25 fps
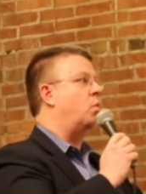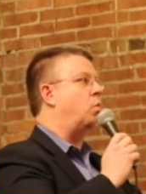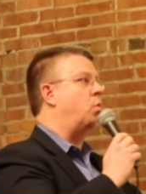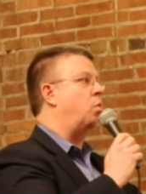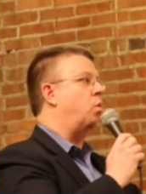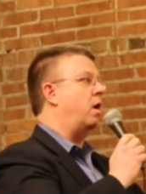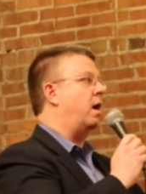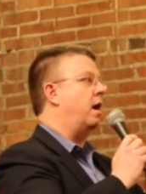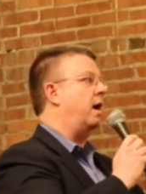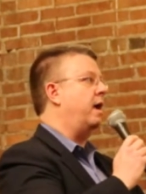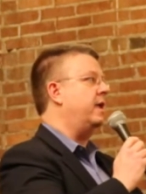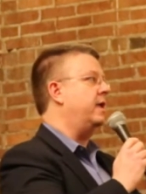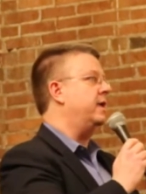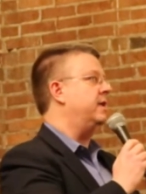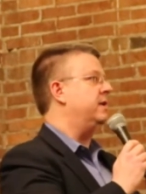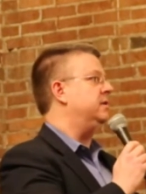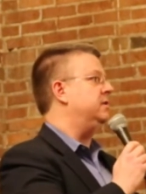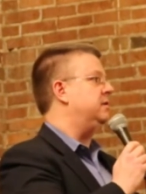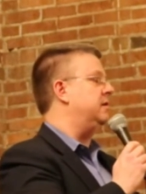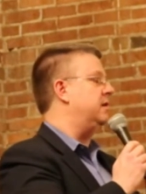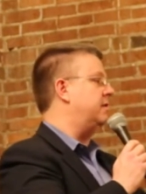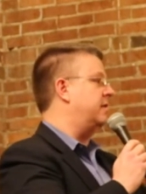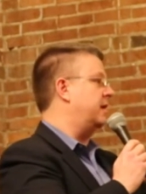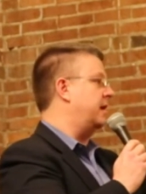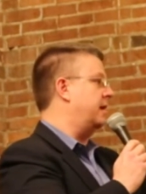why
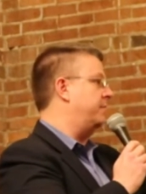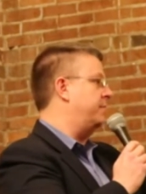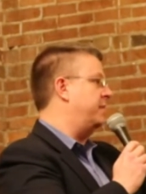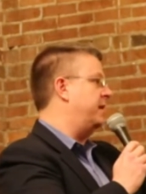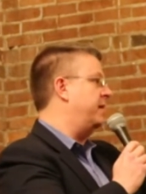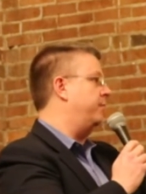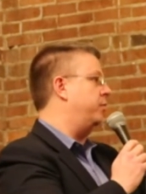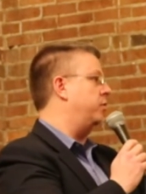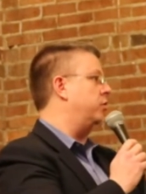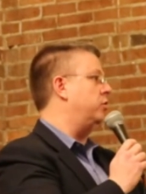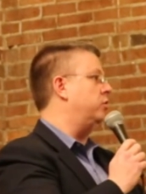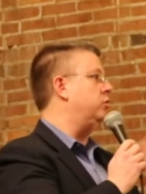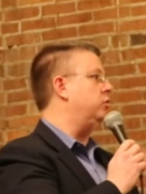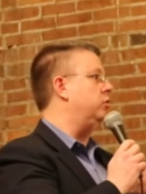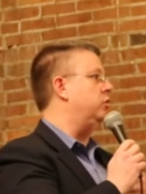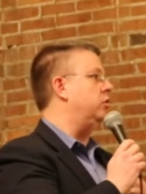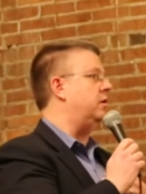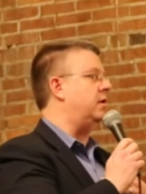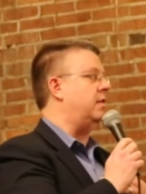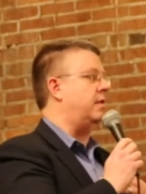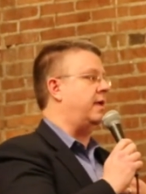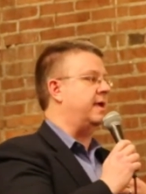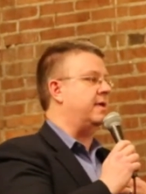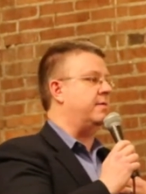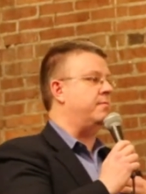is it that people who
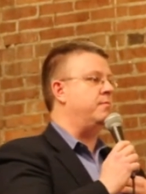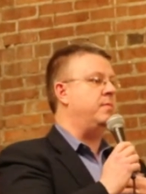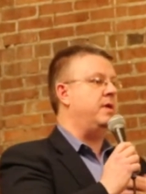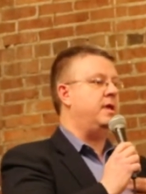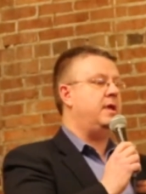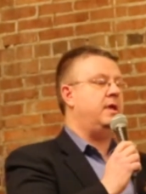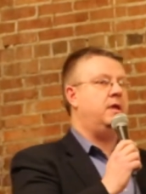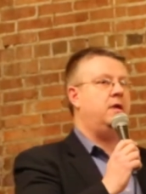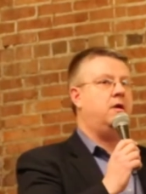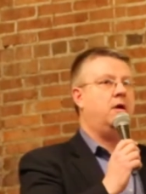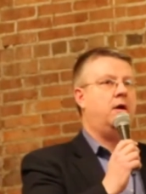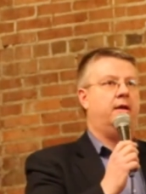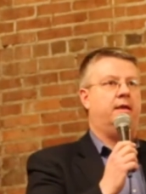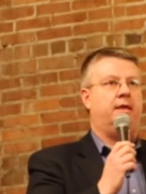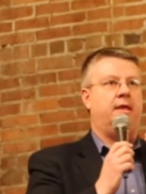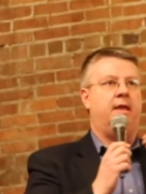look like me